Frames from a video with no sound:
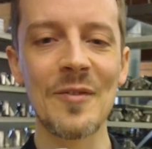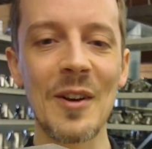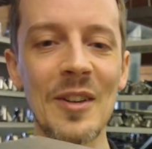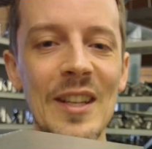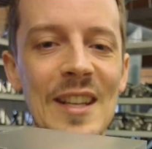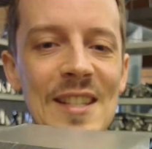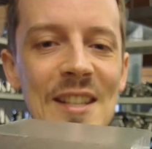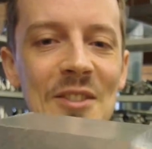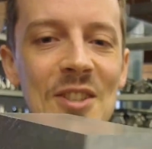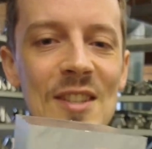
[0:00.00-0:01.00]
very
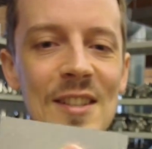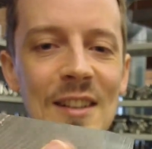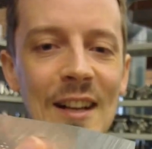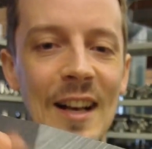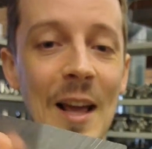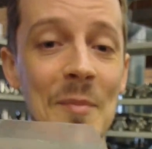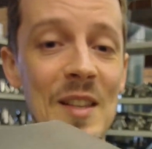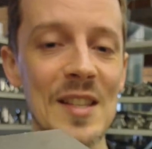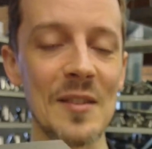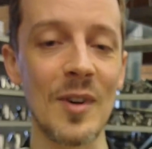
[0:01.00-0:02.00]
easy, you just uh, clamp
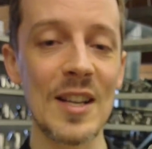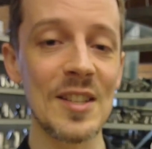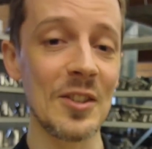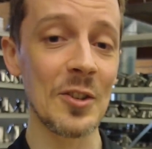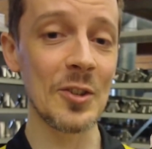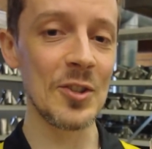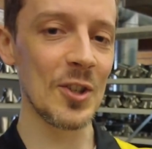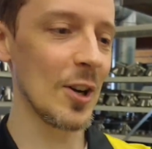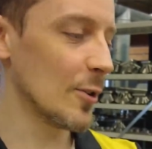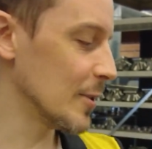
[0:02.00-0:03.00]
this in a vise and you're good
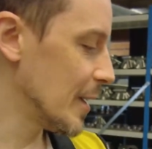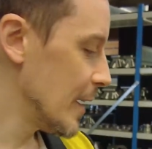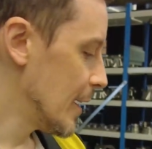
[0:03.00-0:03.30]
to go.